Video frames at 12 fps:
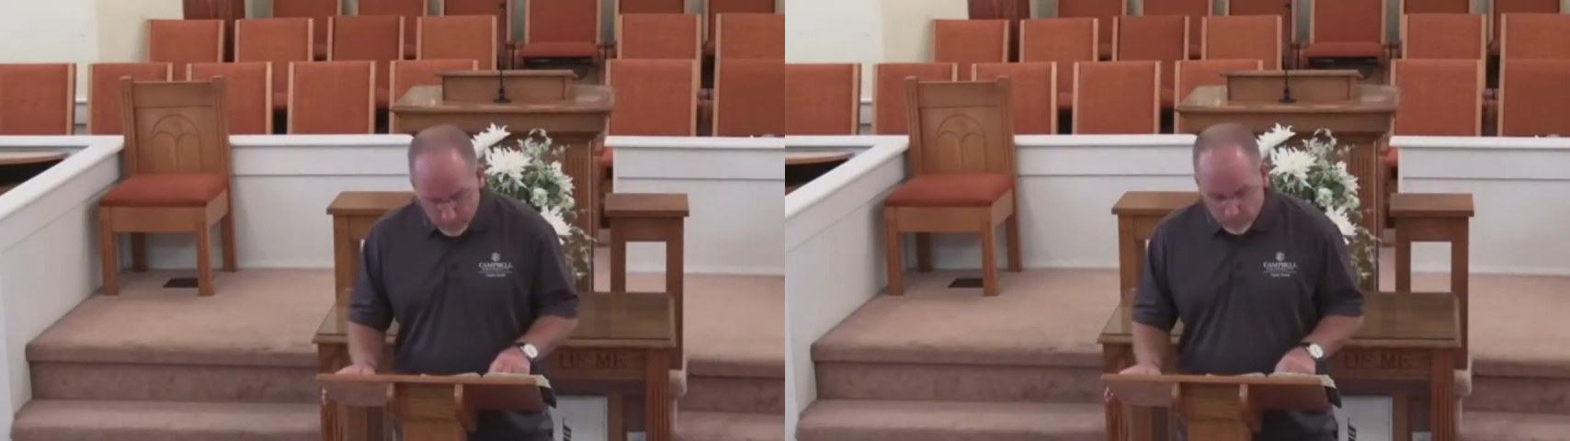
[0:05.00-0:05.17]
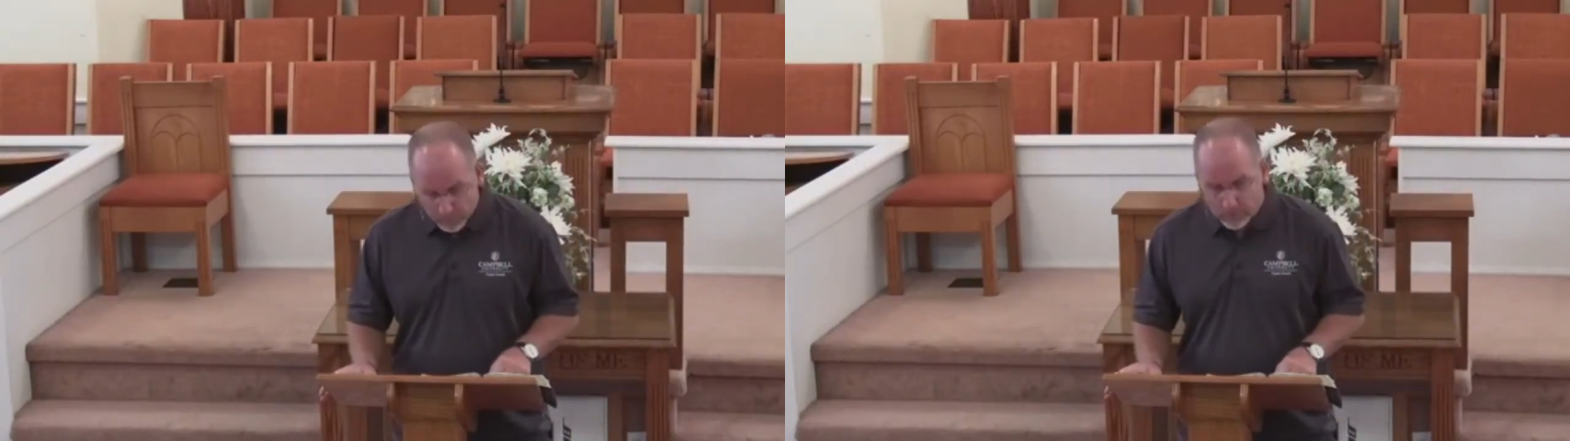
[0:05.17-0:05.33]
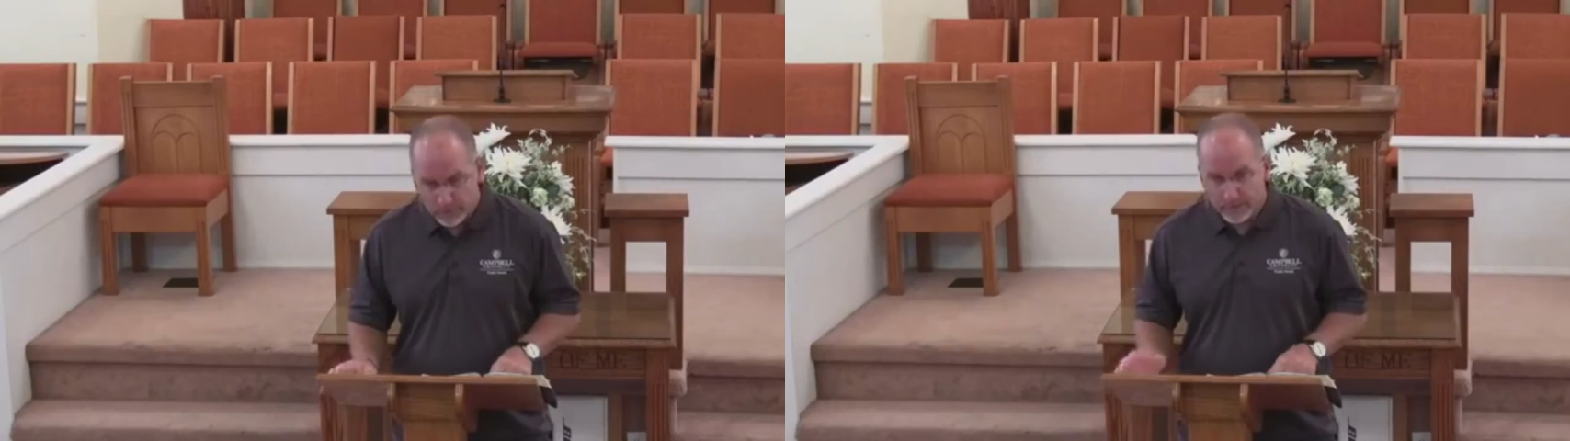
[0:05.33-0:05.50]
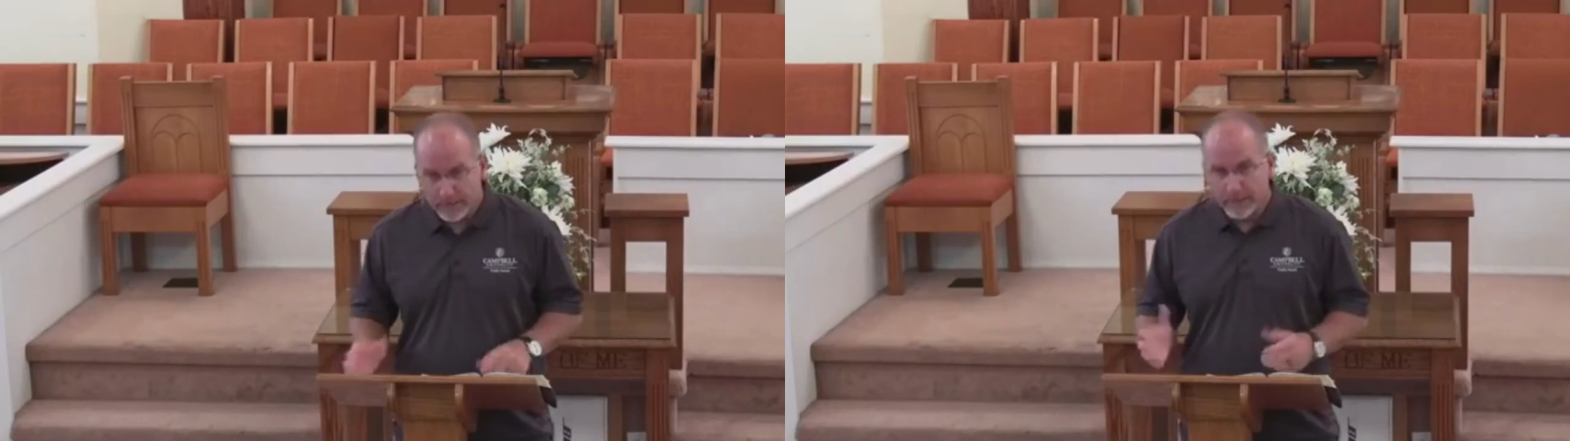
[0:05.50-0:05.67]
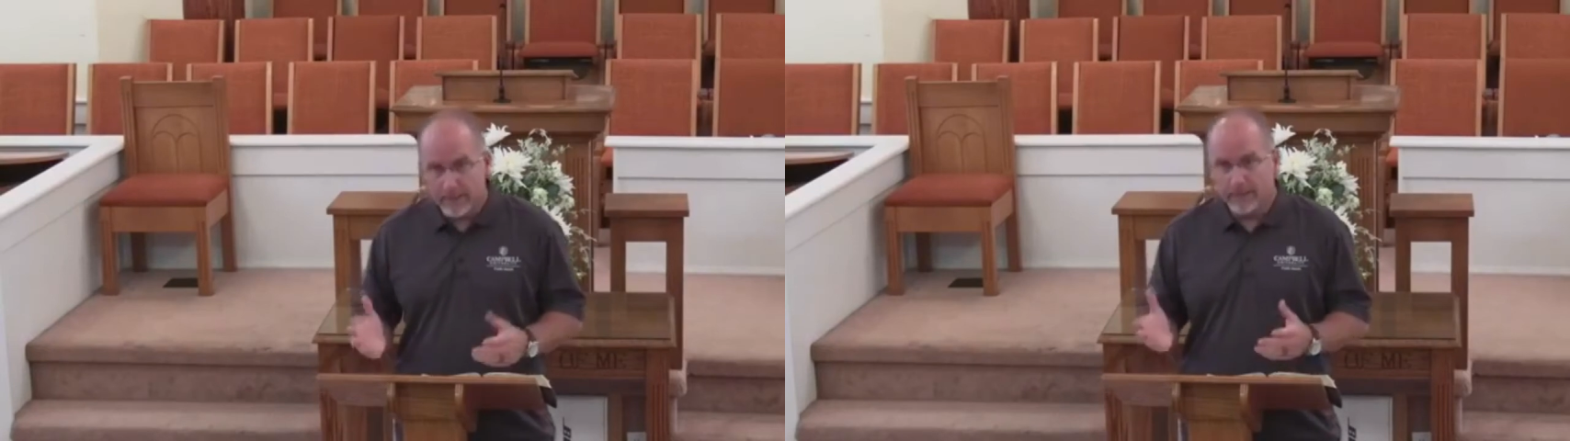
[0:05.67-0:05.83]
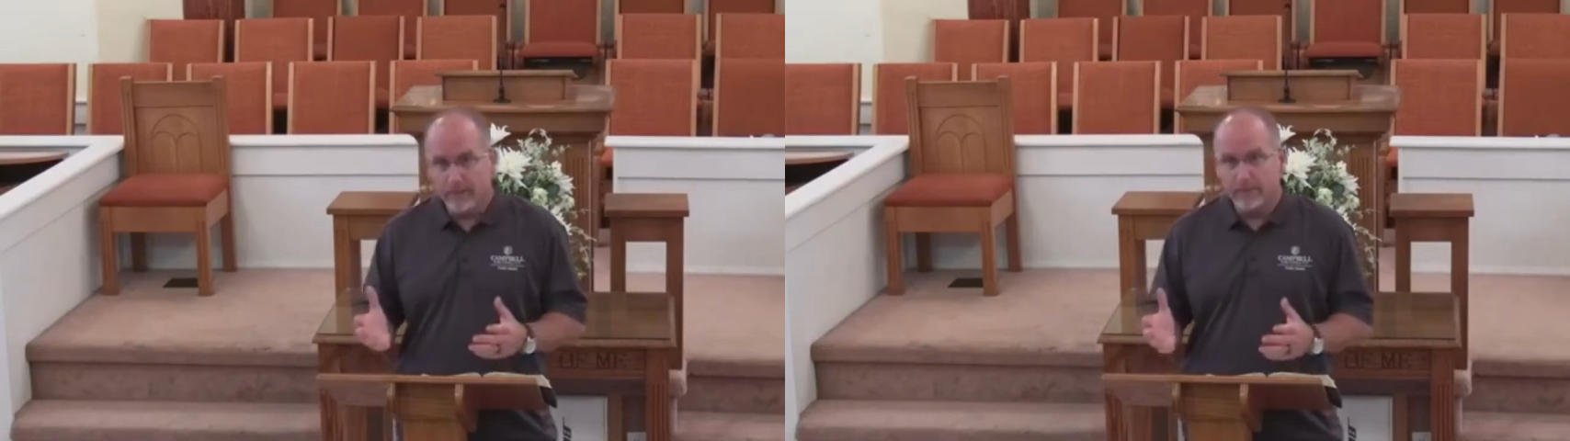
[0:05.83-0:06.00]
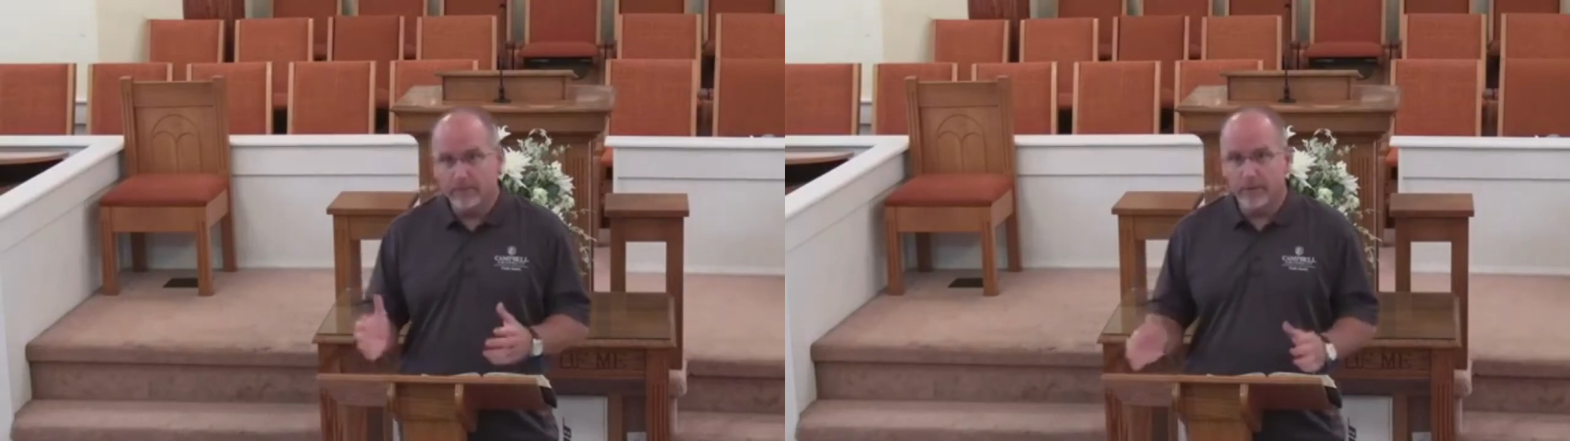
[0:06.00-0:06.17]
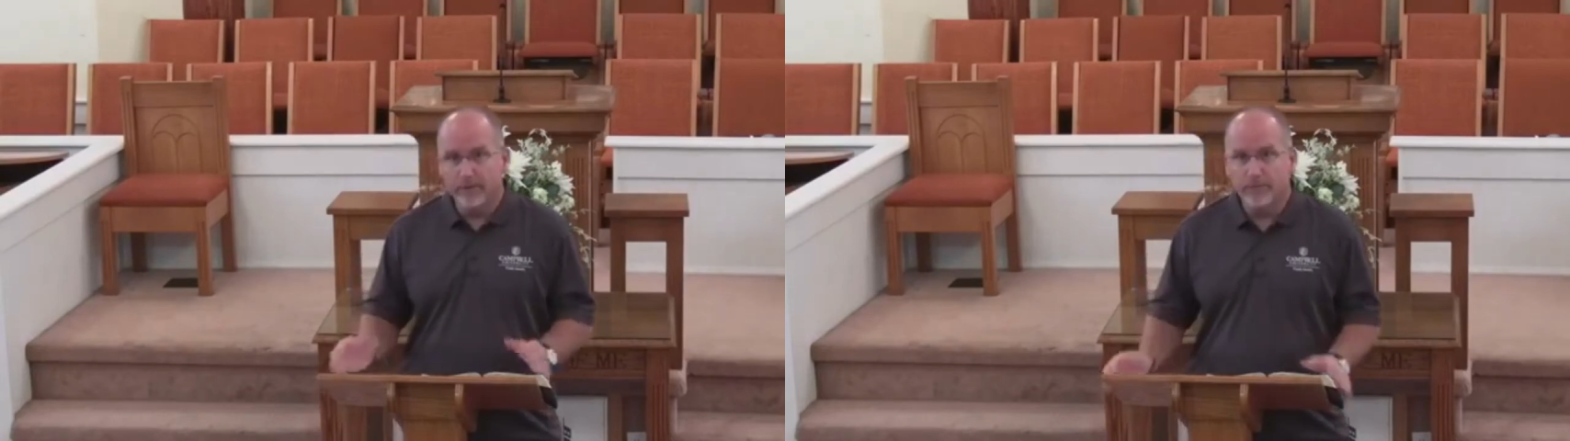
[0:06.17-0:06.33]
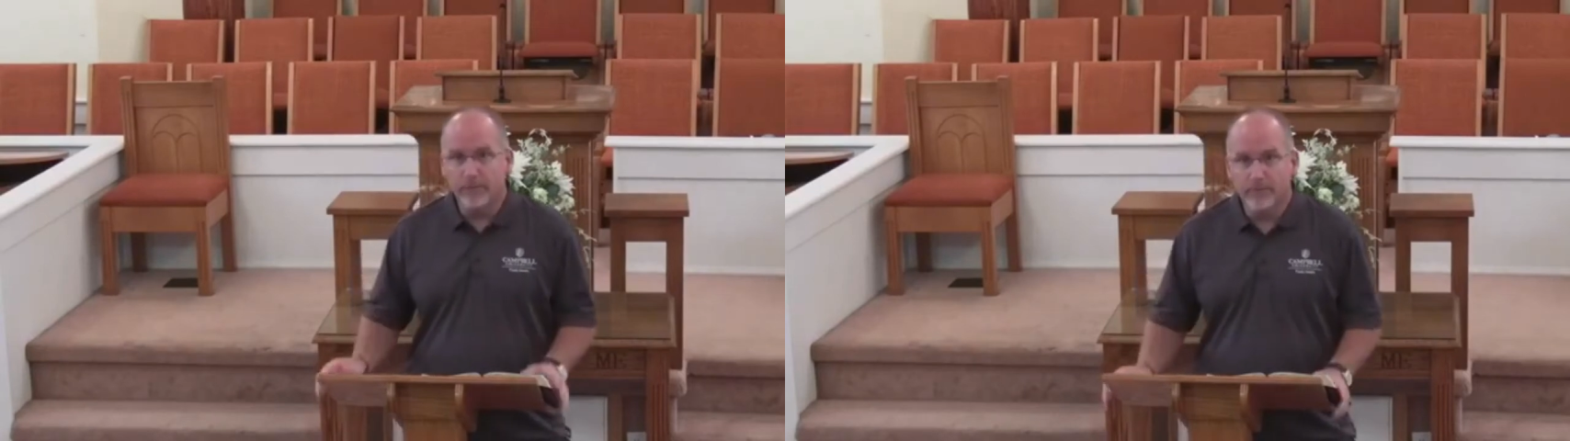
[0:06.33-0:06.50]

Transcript: once again, I would love to